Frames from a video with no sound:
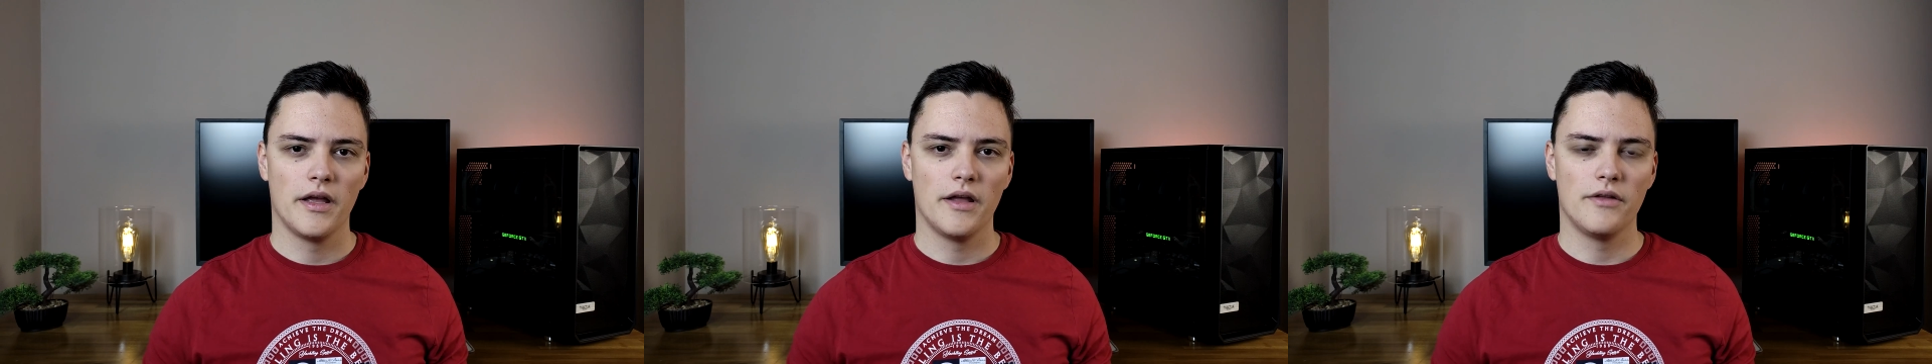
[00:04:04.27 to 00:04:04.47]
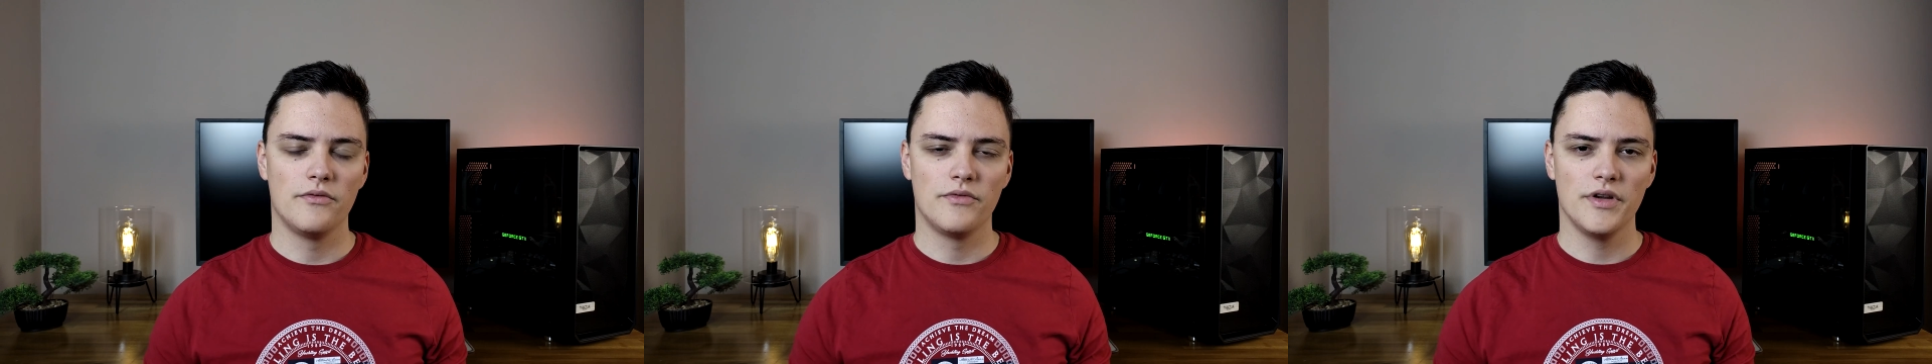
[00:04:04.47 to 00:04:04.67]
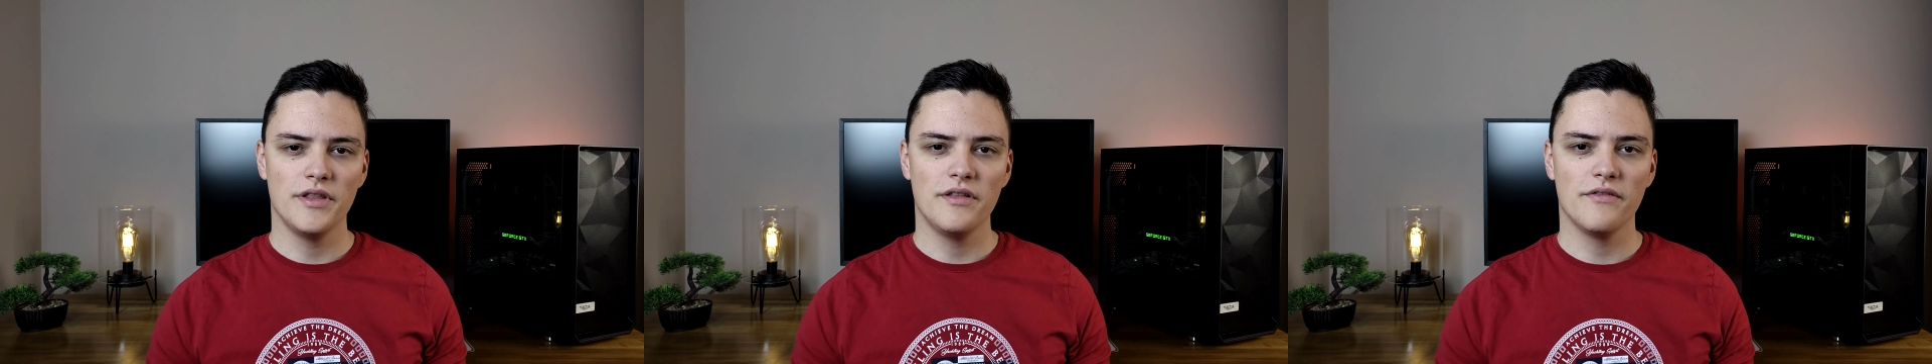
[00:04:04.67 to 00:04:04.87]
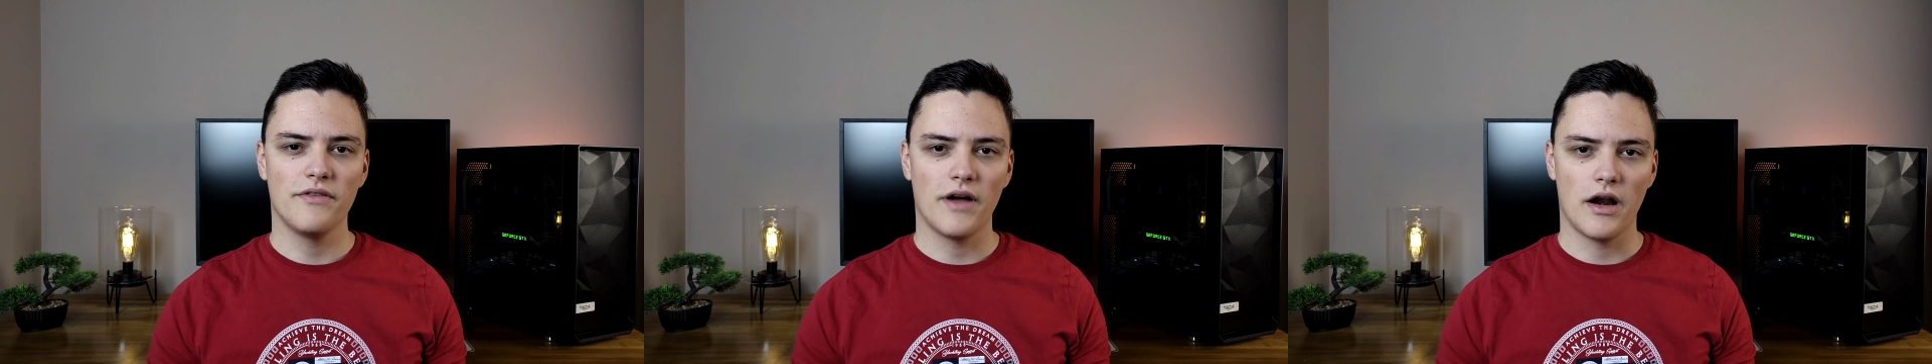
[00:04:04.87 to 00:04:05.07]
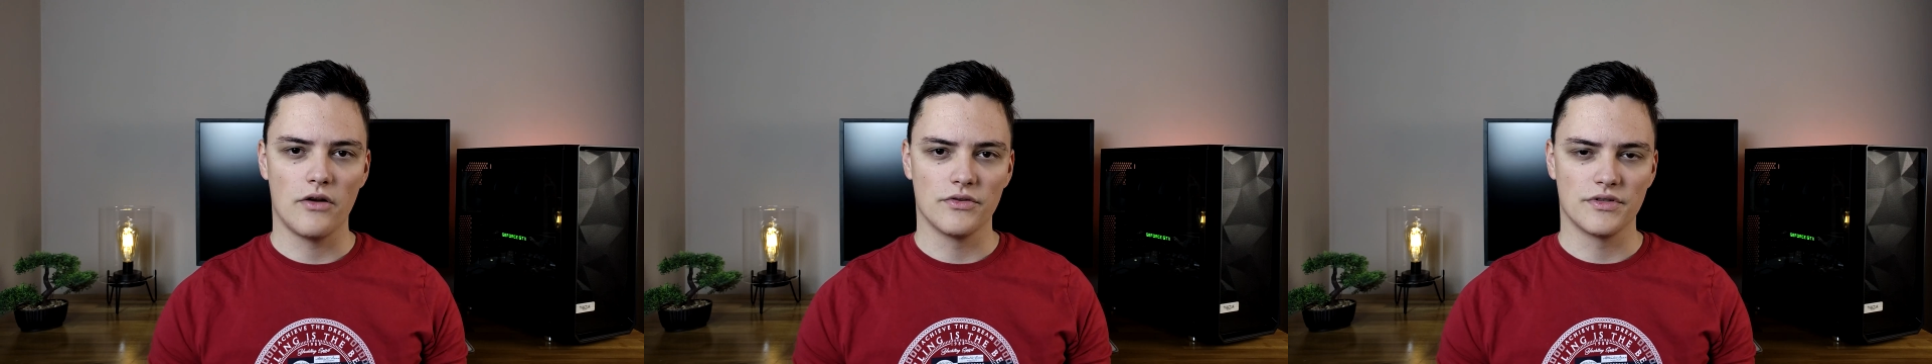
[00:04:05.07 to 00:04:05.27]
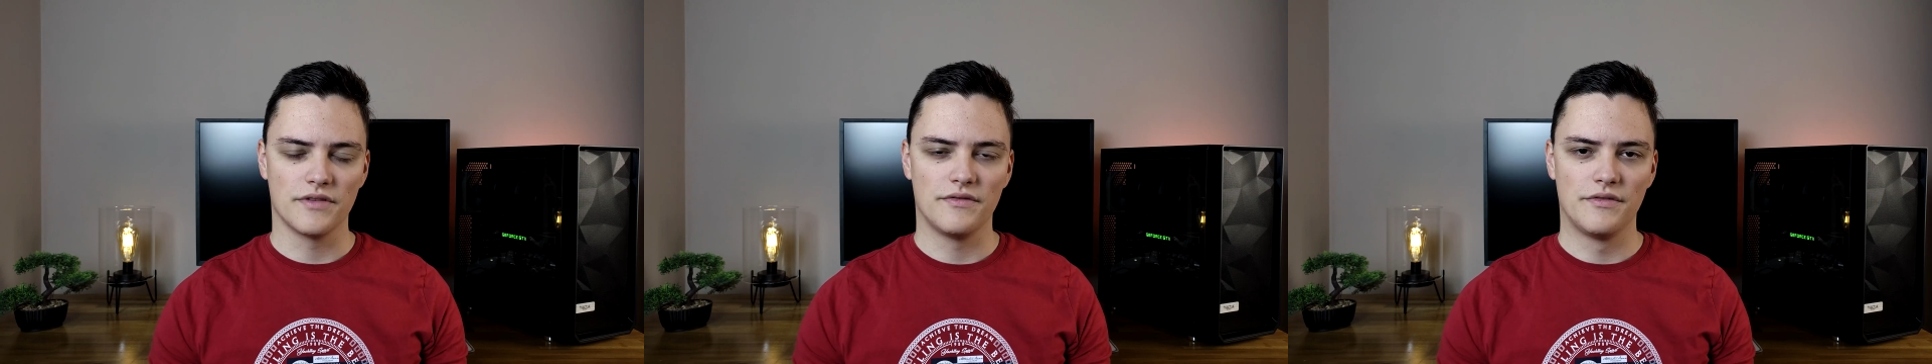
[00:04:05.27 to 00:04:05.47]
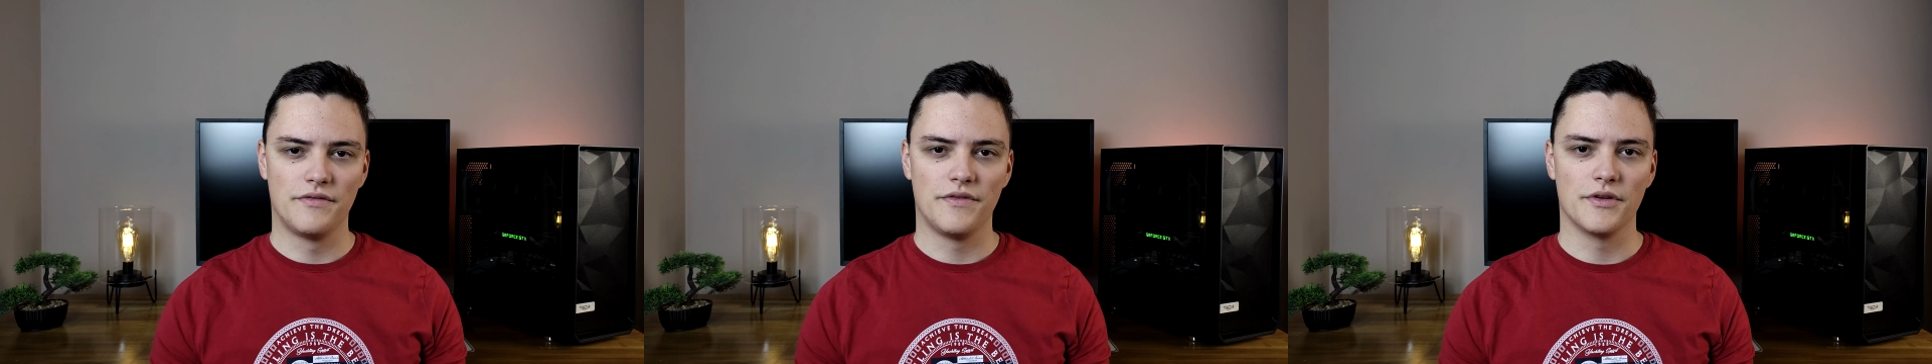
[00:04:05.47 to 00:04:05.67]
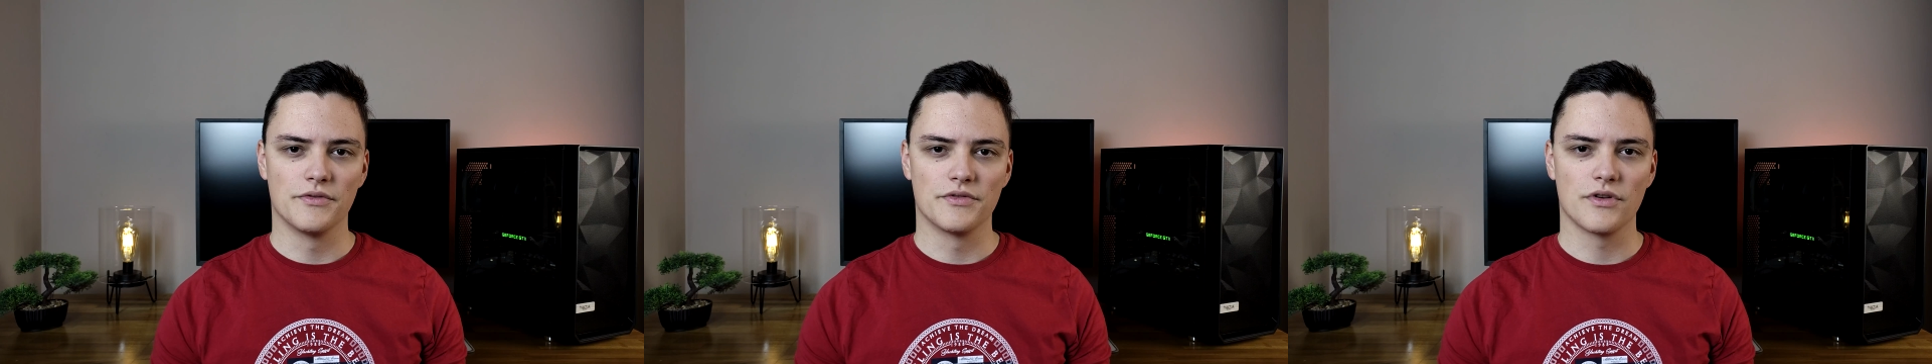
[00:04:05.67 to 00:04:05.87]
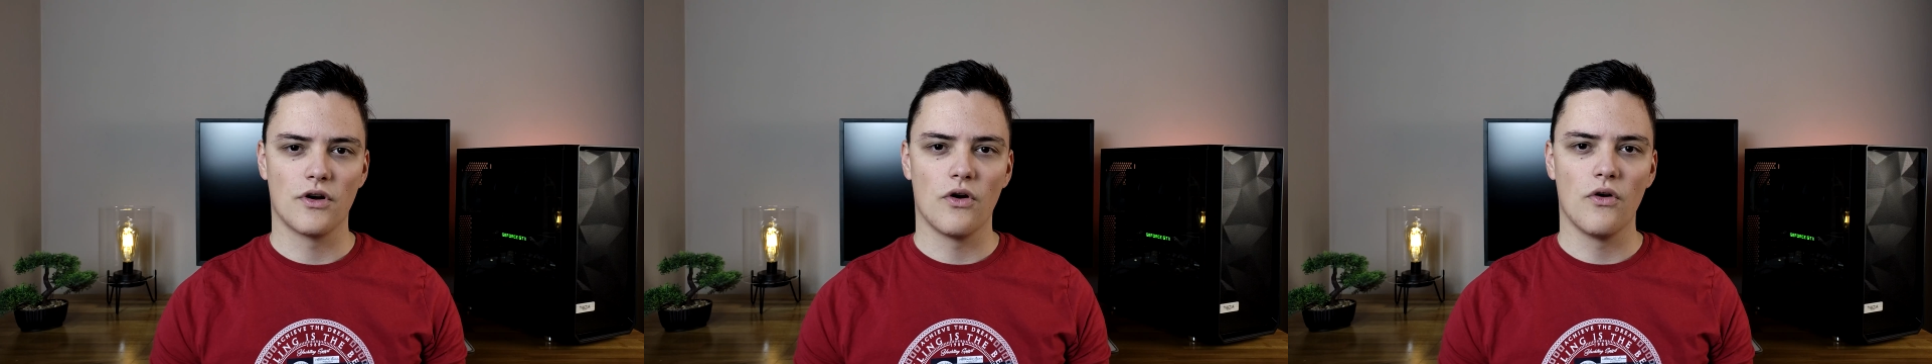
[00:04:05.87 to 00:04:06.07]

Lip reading: and read the values of the fields